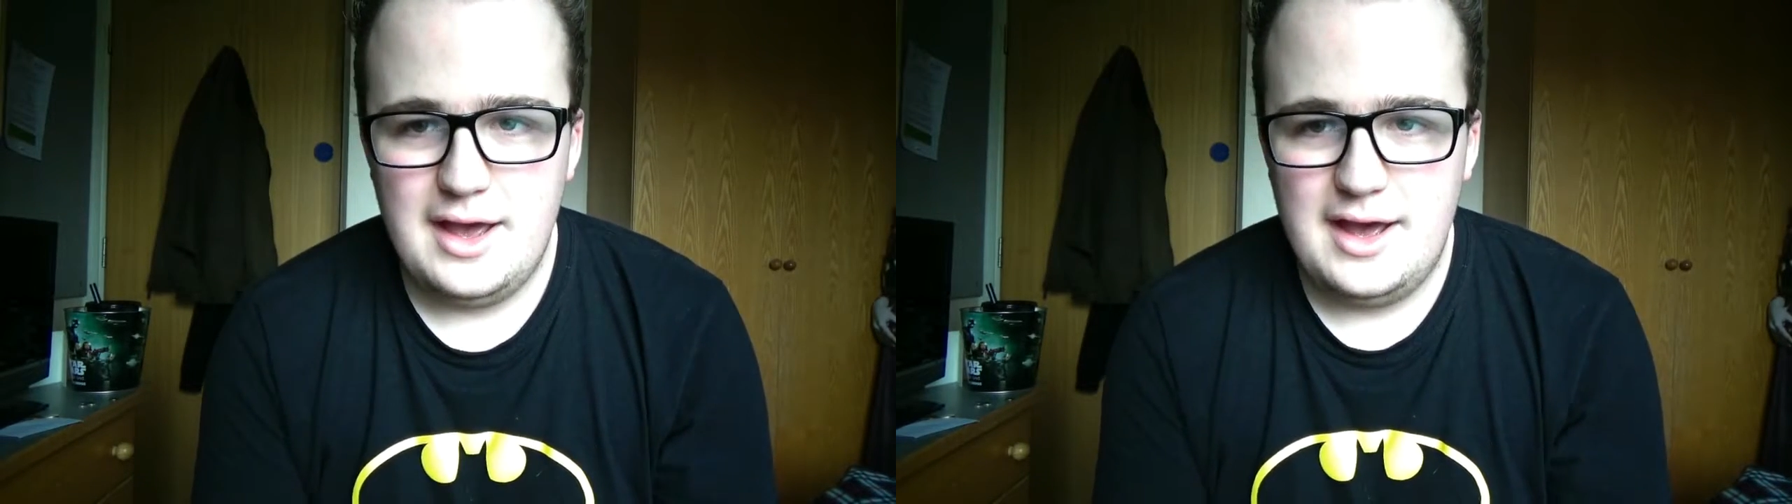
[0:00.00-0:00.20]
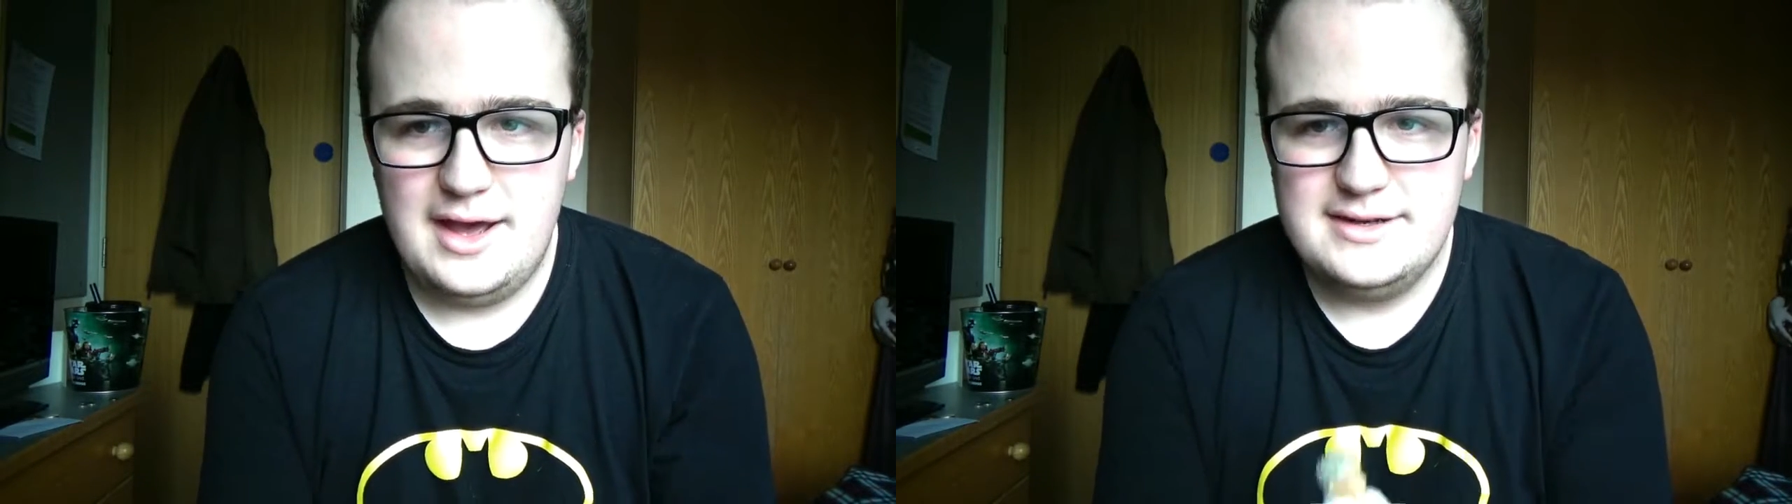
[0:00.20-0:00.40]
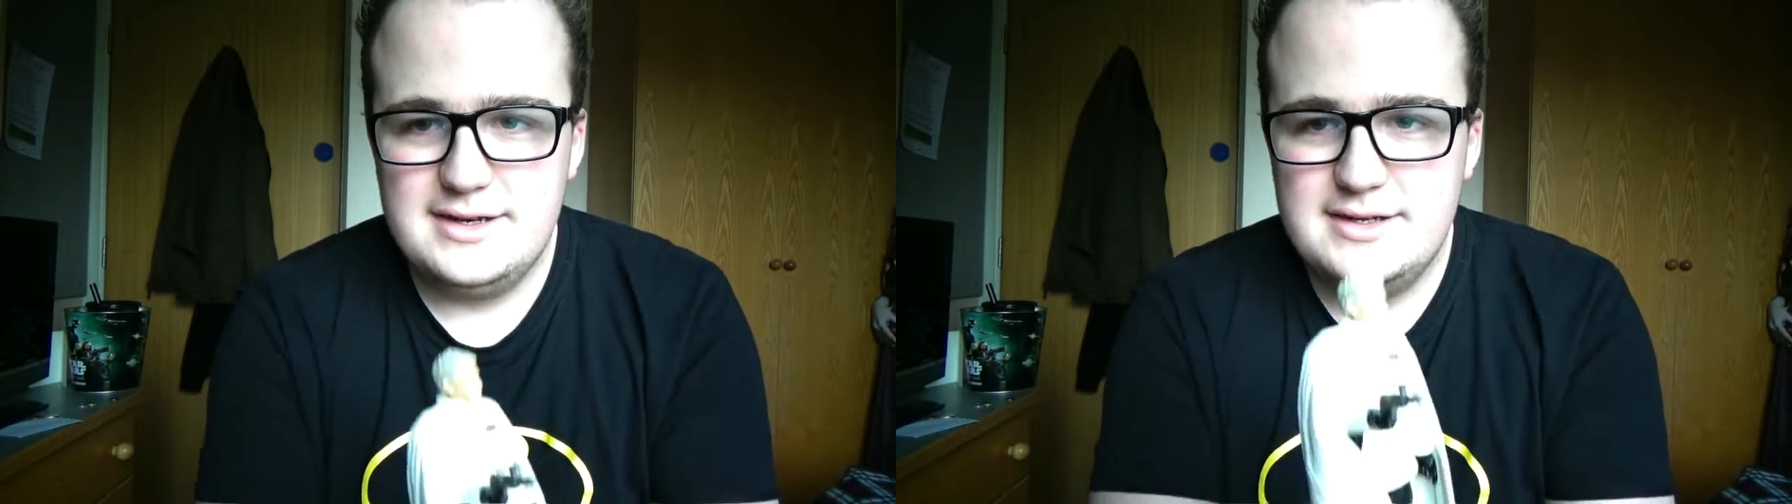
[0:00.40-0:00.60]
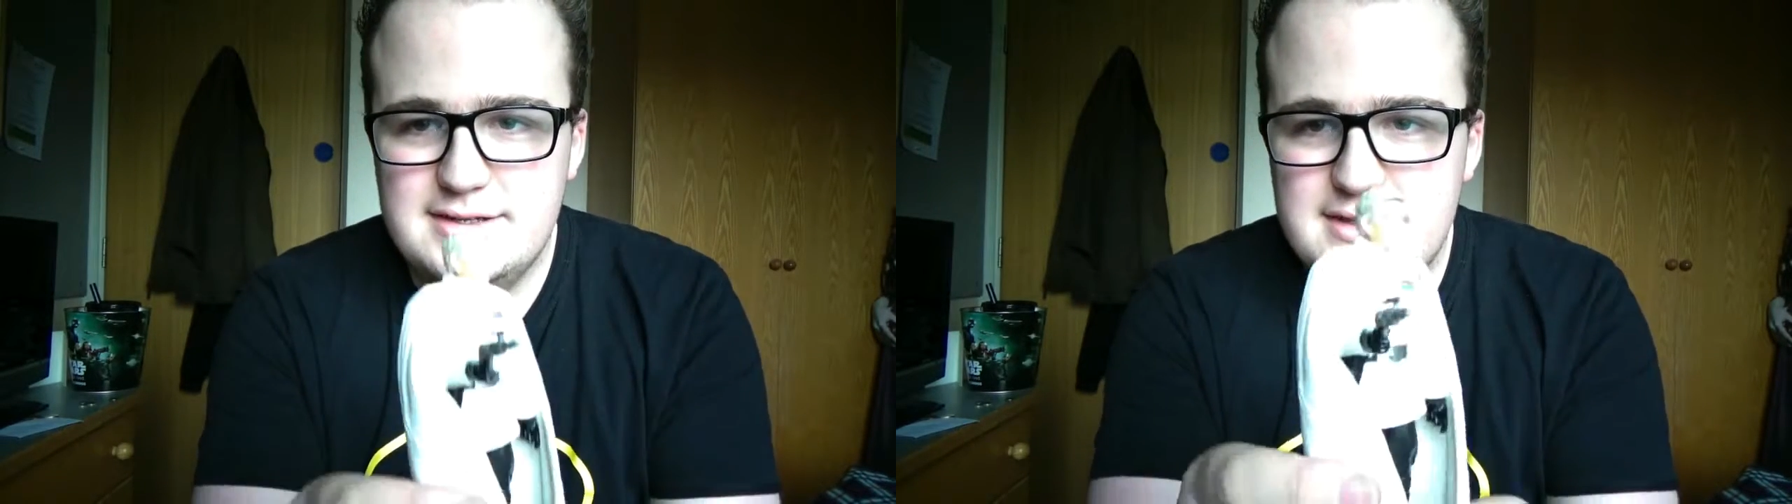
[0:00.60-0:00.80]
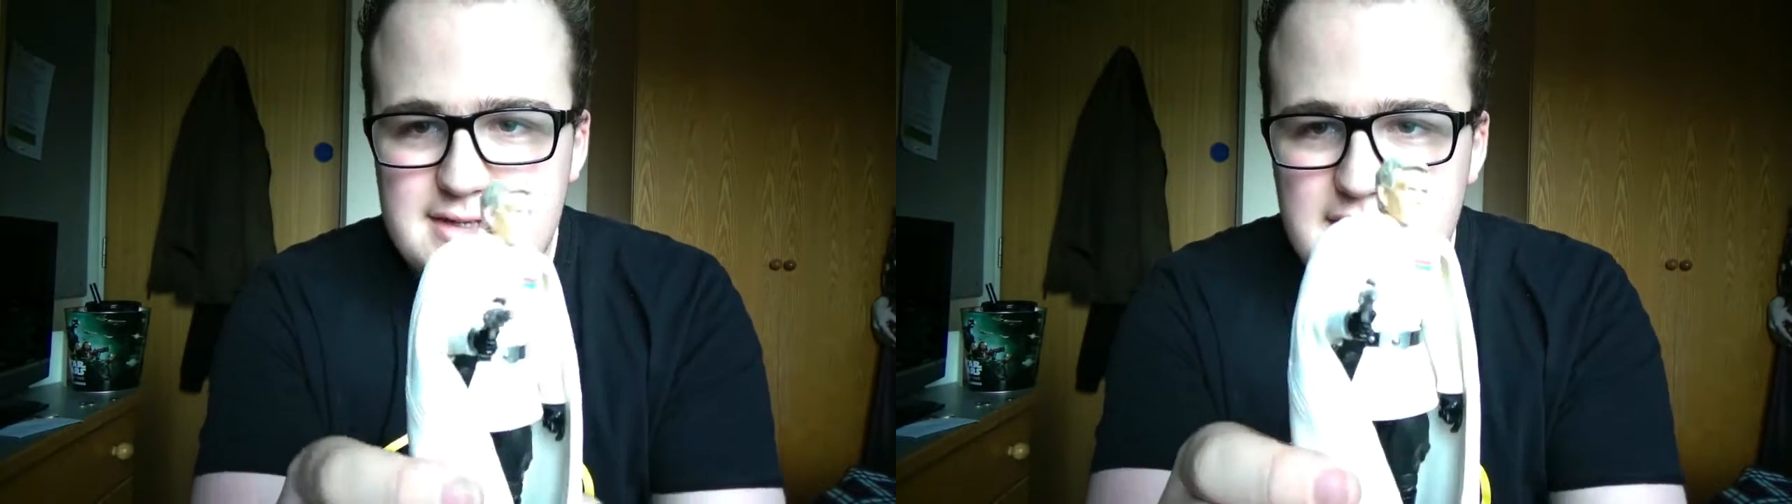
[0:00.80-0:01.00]
and it is
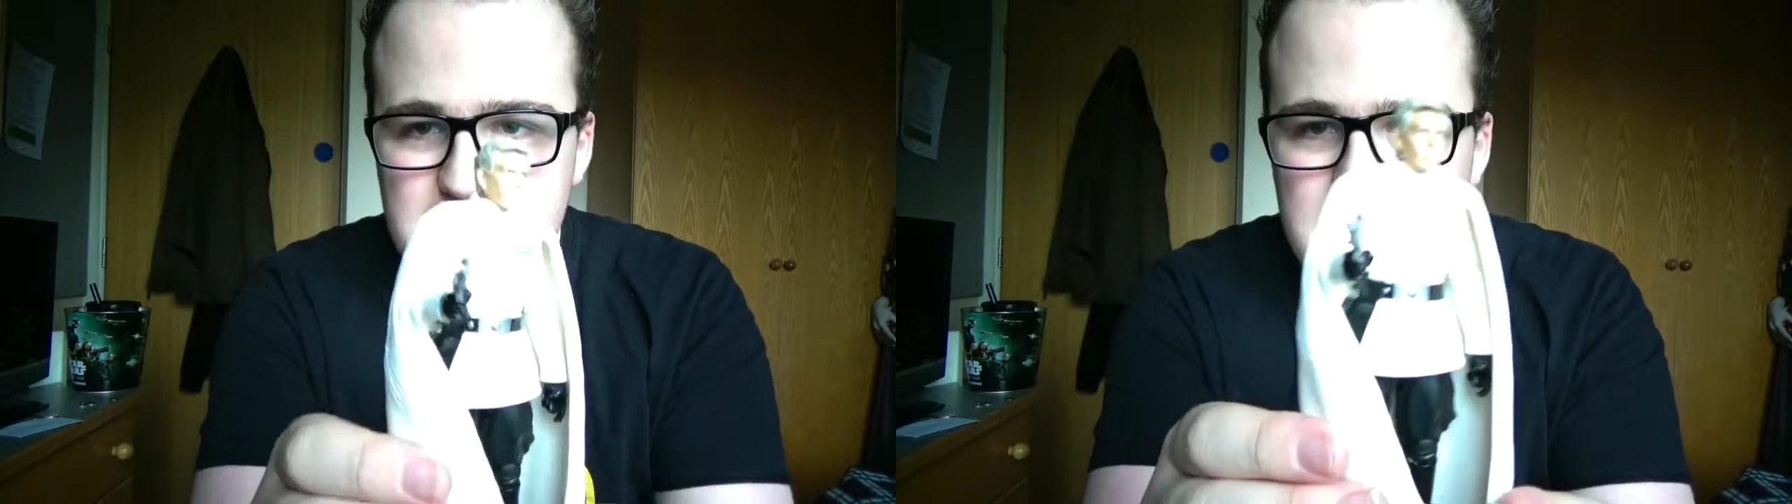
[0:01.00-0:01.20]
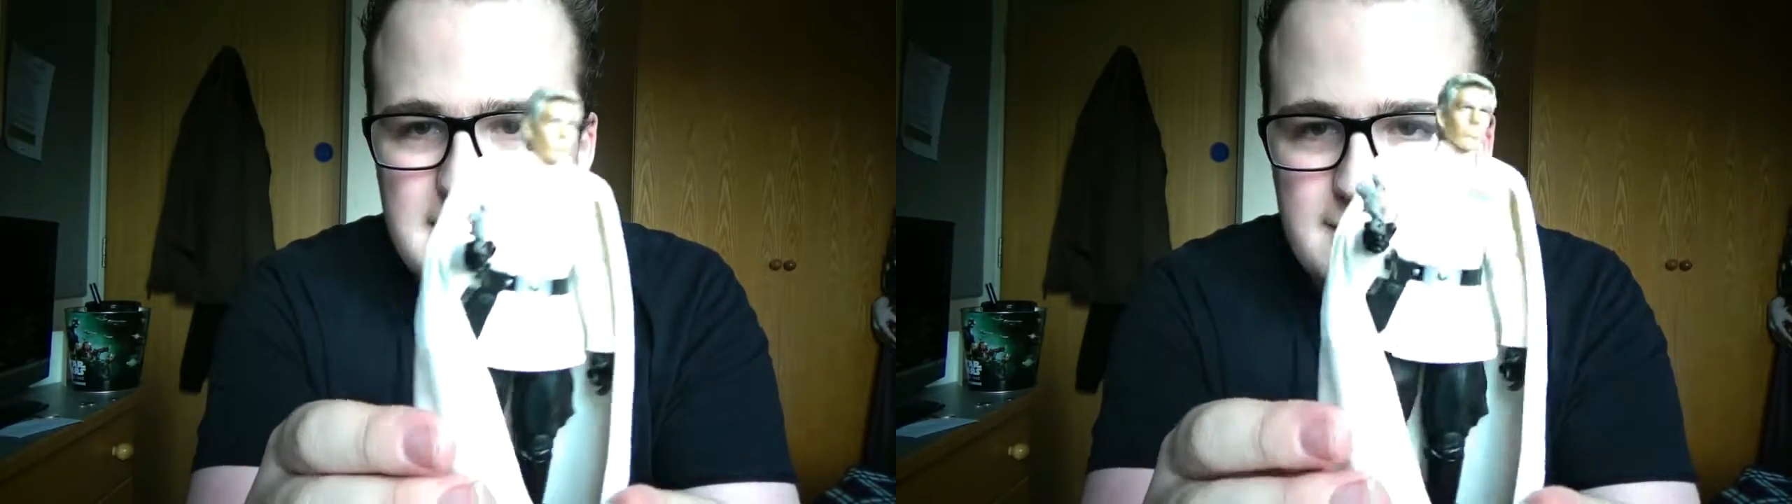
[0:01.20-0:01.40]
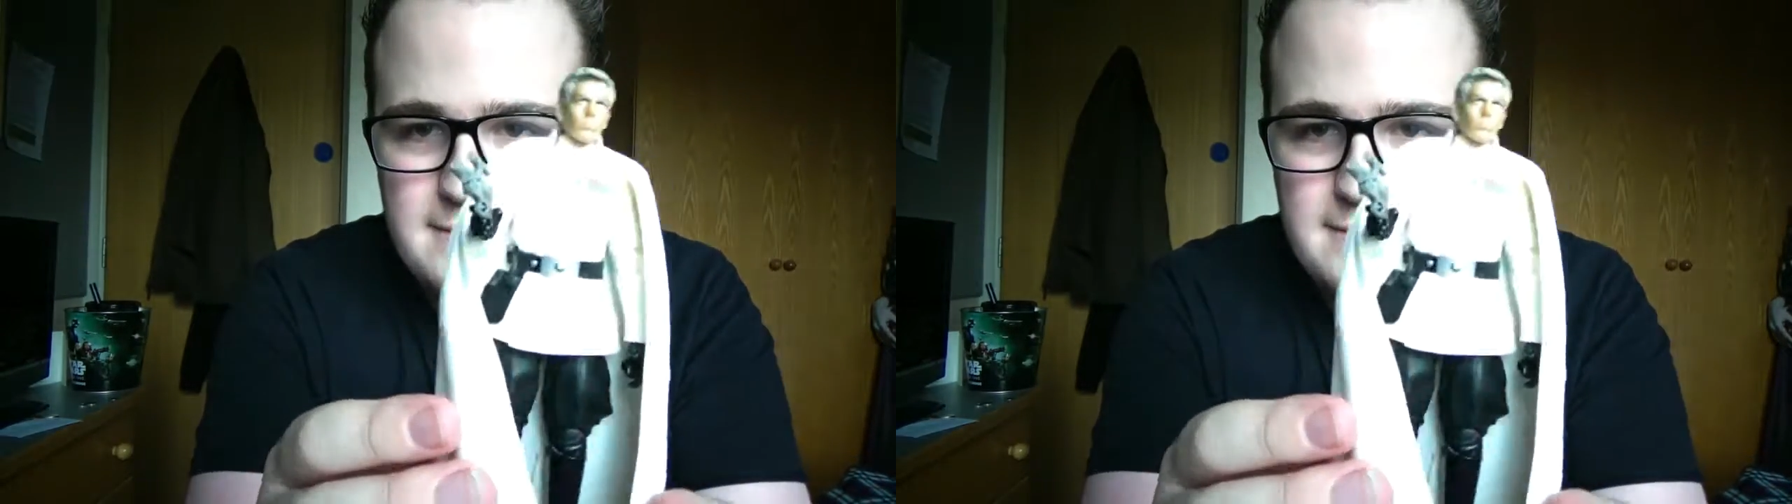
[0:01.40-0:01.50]
this guy here,